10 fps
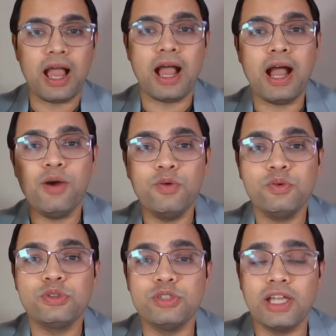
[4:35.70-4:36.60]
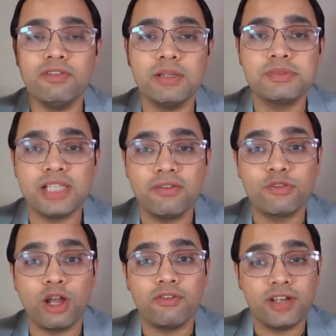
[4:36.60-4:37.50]
How to Develop
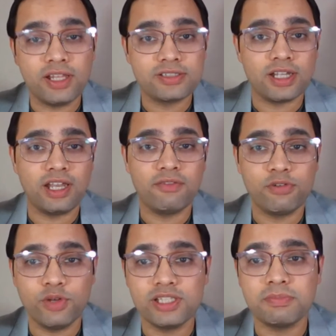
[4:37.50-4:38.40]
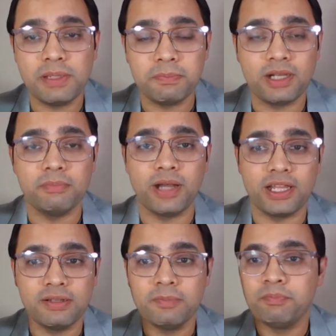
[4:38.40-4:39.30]
Self-Confidence and Influence People
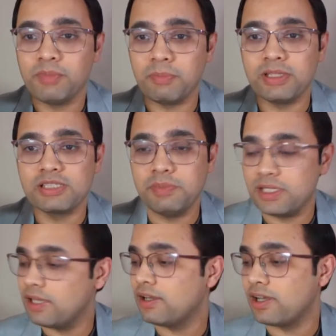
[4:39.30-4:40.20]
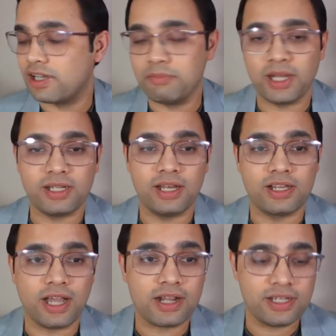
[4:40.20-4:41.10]
by Public Speaking, written by
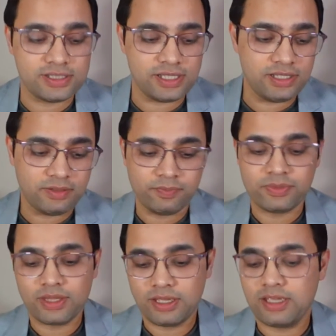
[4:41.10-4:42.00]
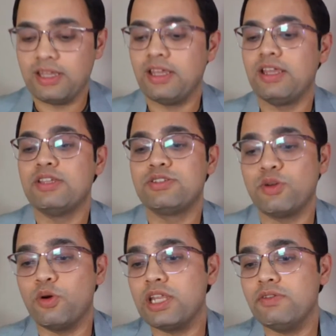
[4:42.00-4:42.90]
Dale Carnegie.
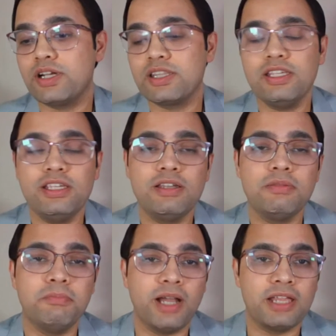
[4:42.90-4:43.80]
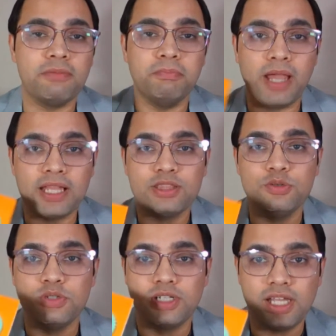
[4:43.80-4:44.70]
Storyworthy by
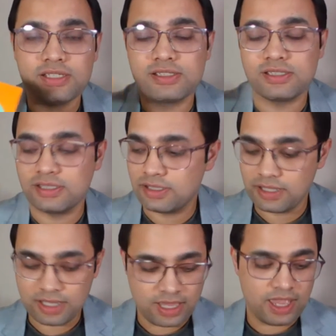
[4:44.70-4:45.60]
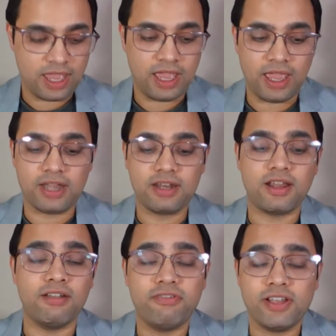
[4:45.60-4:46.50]
Matthew Dix. And
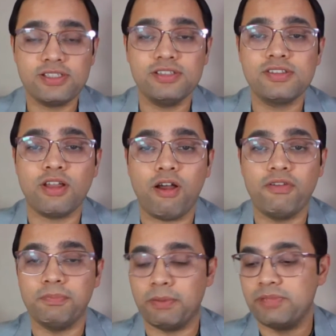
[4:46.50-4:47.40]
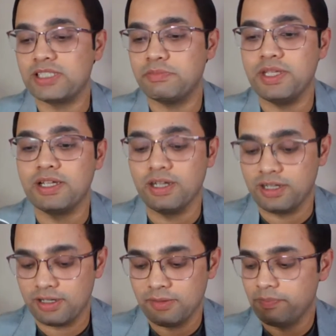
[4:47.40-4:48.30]
Confessions of a Public
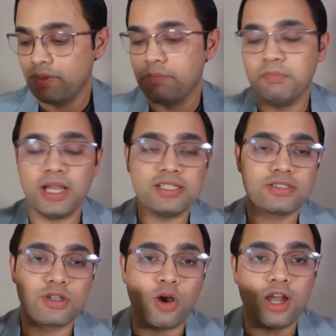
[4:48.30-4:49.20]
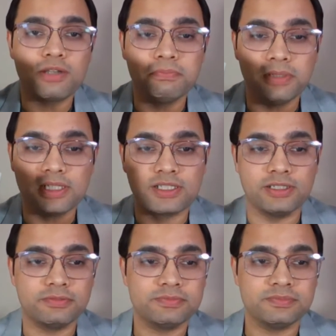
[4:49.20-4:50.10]
Speaker by Scott Burkin.